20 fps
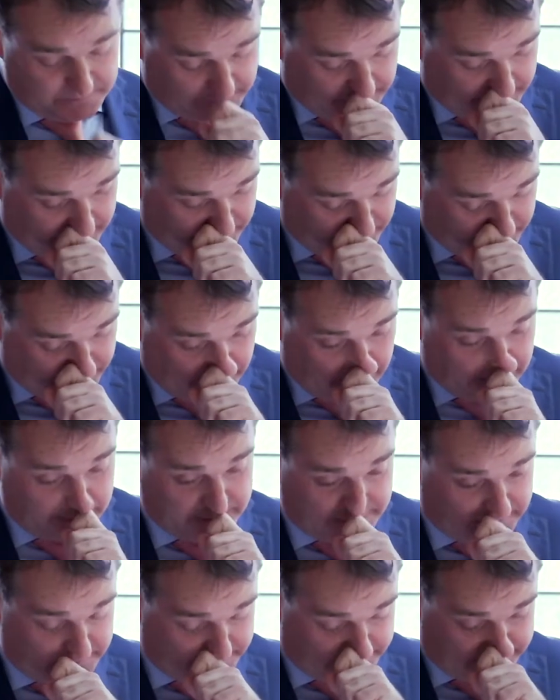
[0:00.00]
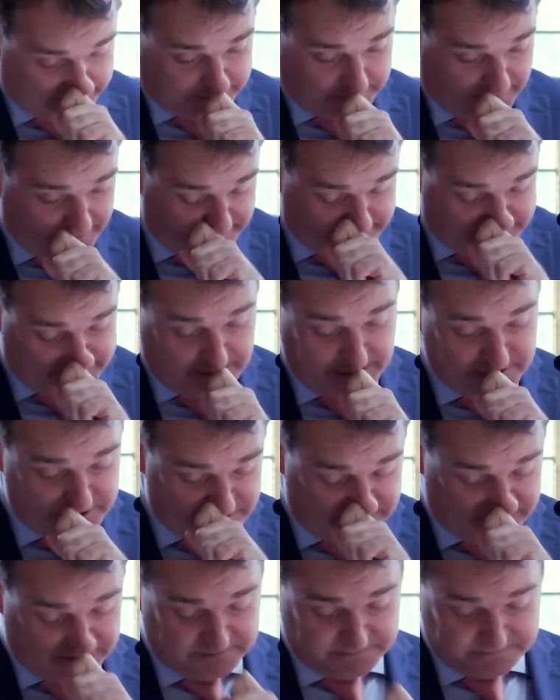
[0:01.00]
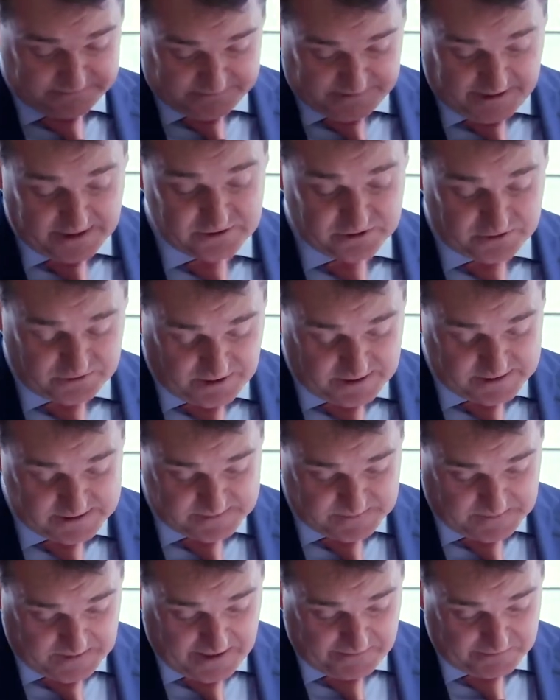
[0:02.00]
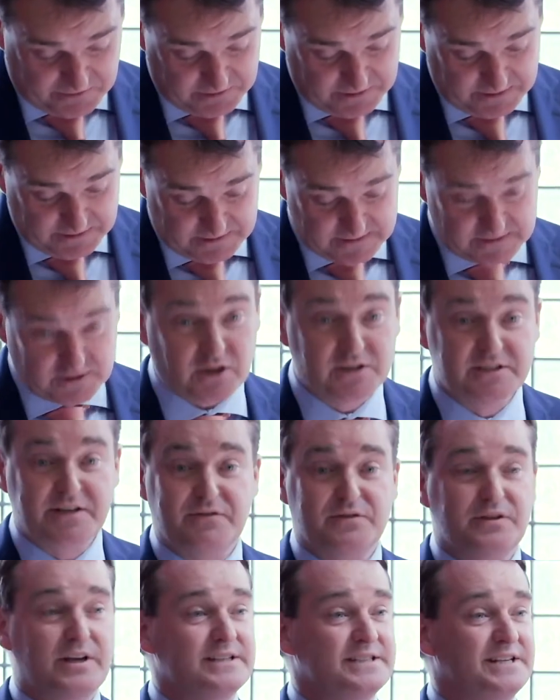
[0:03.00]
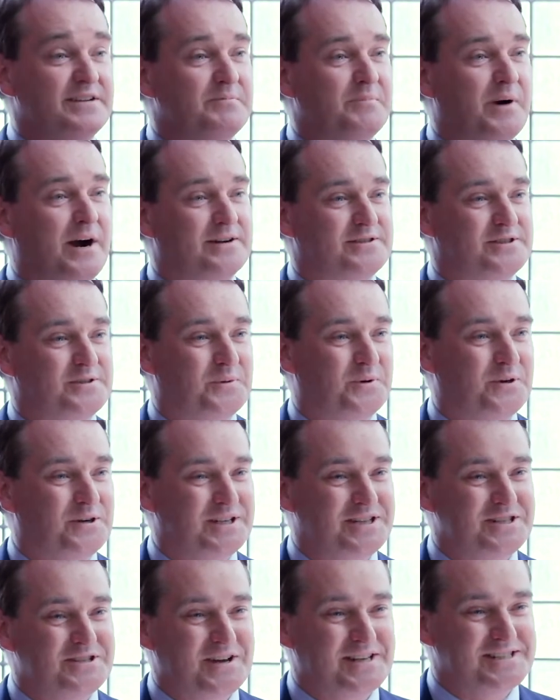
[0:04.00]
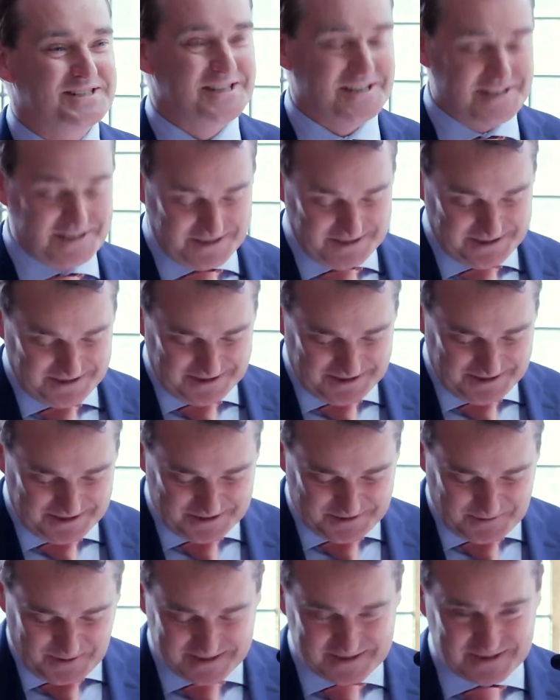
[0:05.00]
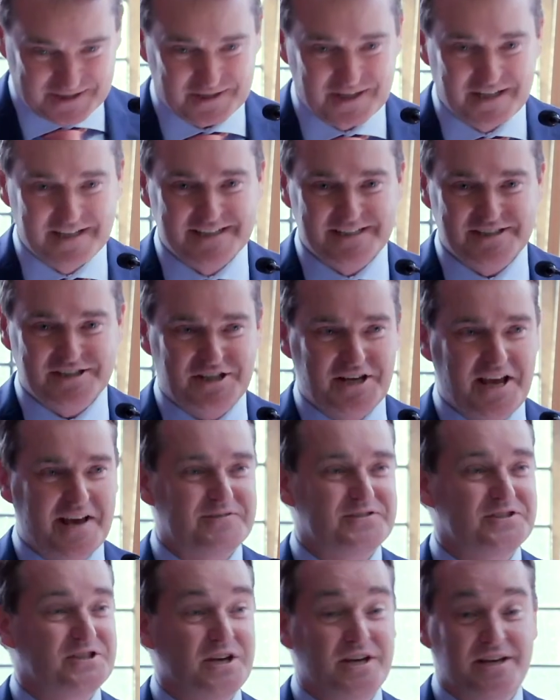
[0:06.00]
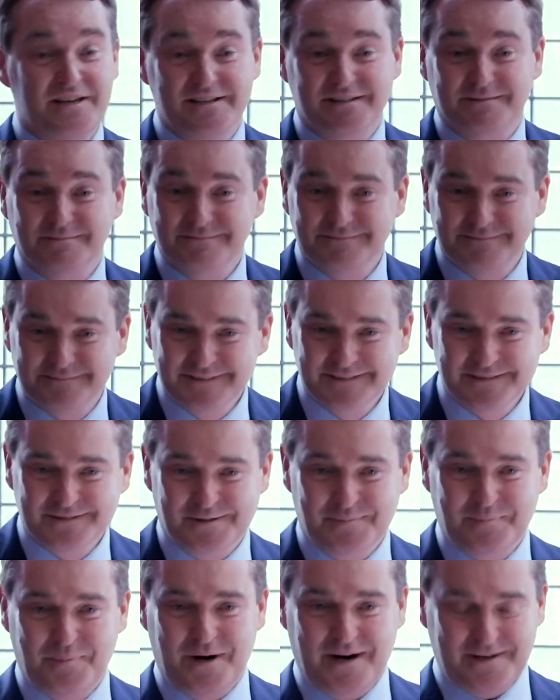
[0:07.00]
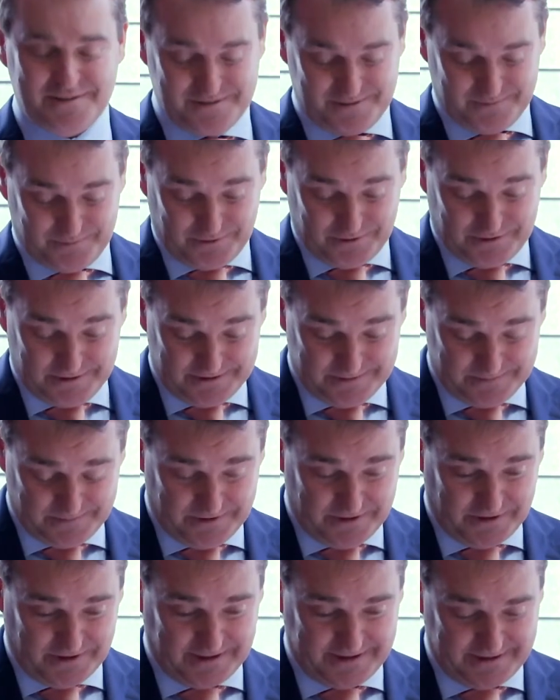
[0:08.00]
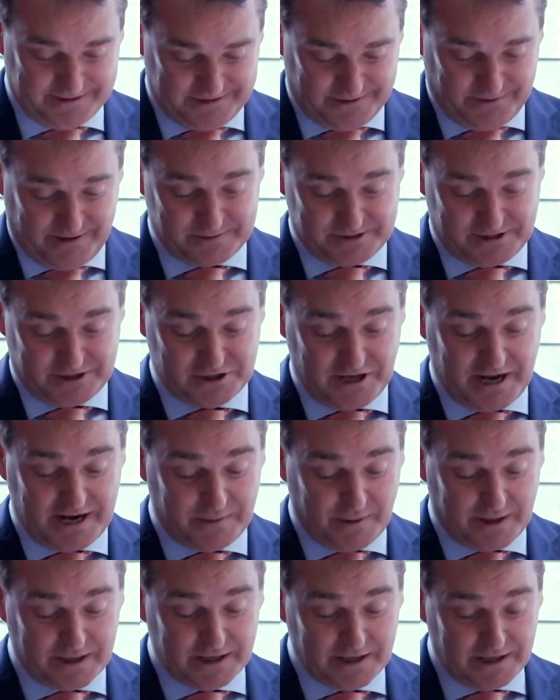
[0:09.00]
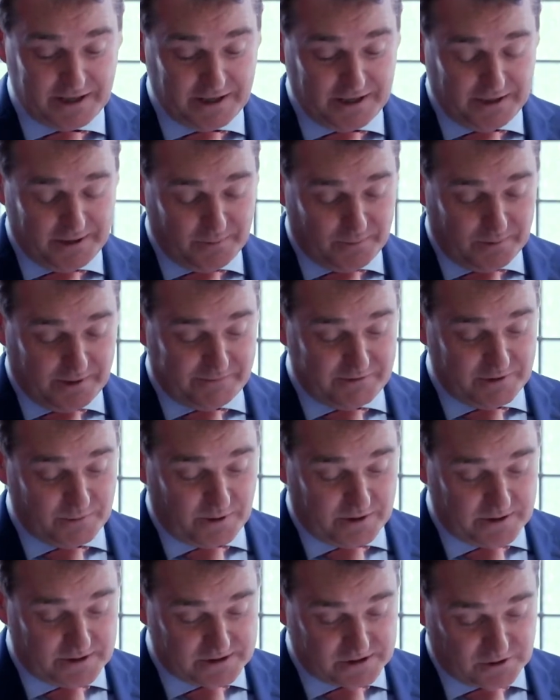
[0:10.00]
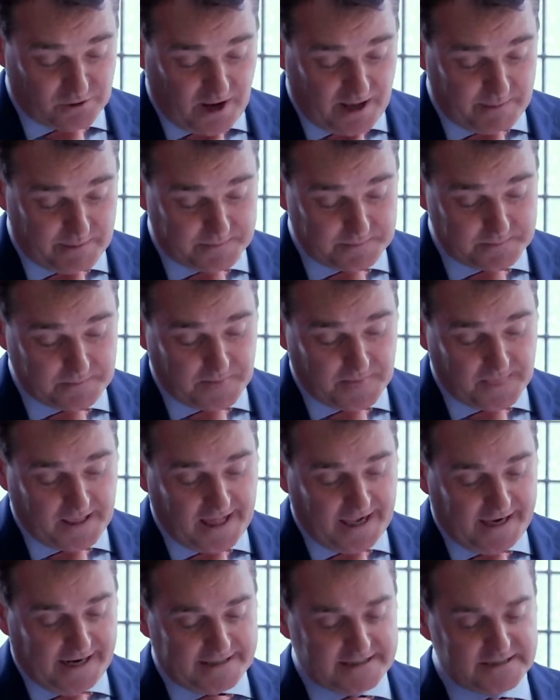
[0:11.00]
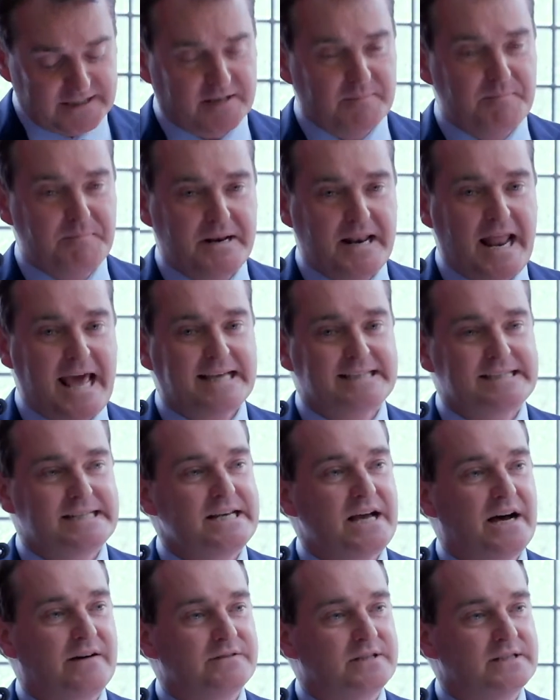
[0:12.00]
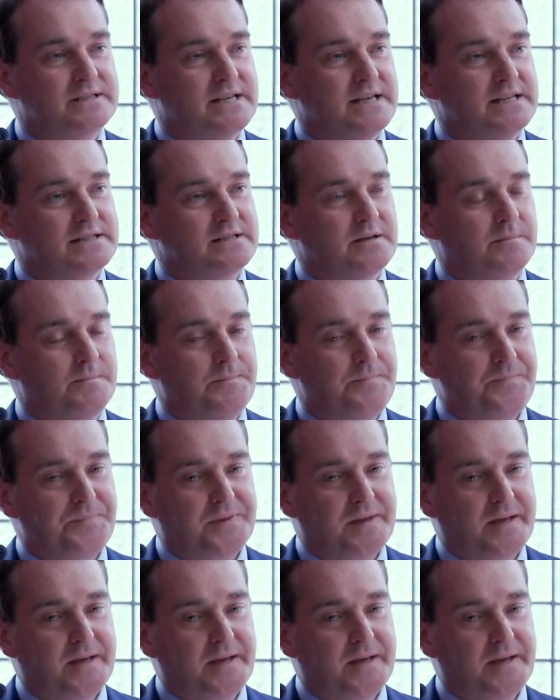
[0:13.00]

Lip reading: whatever we call it, the Great Recession or financial crisis, whatever. It's called different things in different parts of the world, interestingly. GFC in some parts of the world, and we call it, I think, the Great Recession. Anyway, whatever you want to describe it. I think the complexity of the system